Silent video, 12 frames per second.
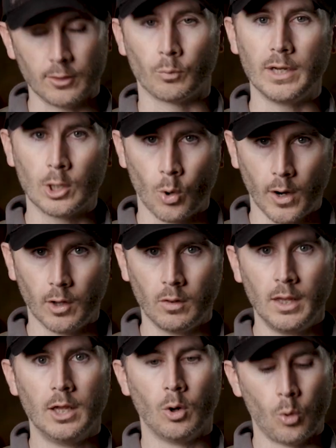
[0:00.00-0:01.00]
the recoil
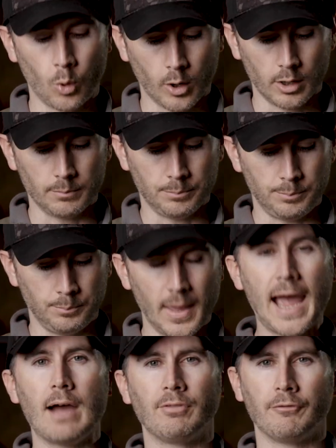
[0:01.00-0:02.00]
or
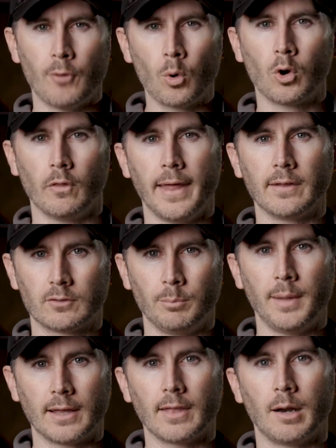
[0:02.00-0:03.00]
have the focal length to
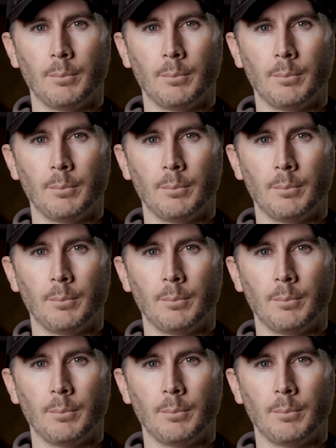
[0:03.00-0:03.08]
make that a